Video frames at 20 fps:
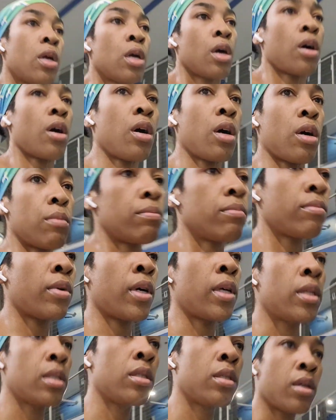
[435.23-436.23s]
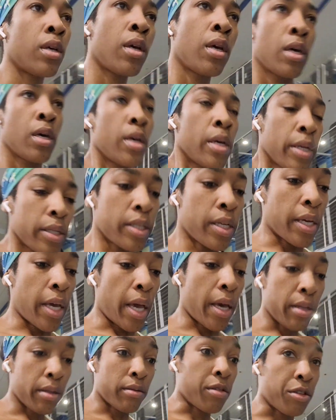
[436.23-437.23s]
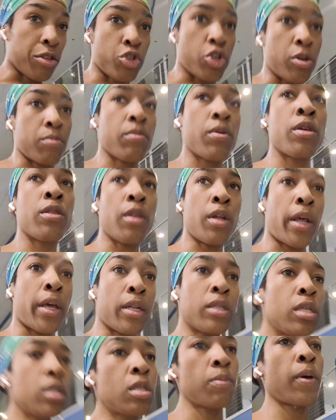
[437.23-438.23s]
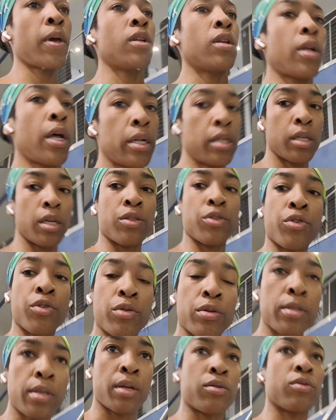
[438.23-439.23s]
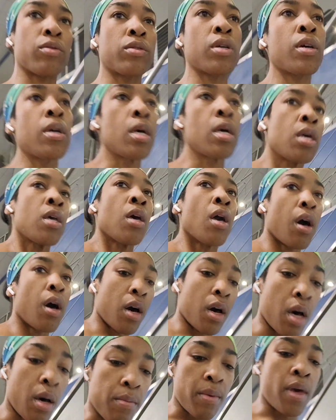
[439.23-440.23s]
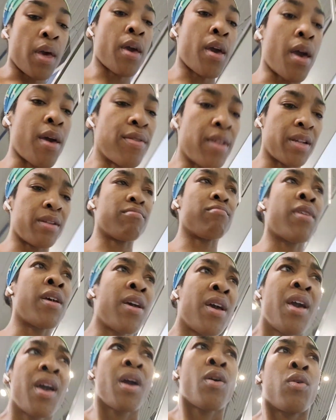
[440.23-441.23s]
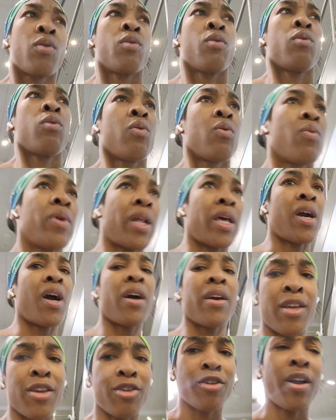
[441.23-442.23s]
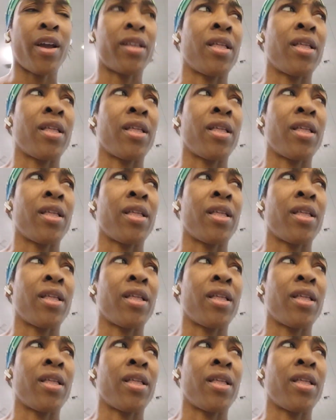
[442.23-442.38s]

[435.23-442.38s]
to get to the gym than I anticipated. I had to get the girls settled. And then when I got here, I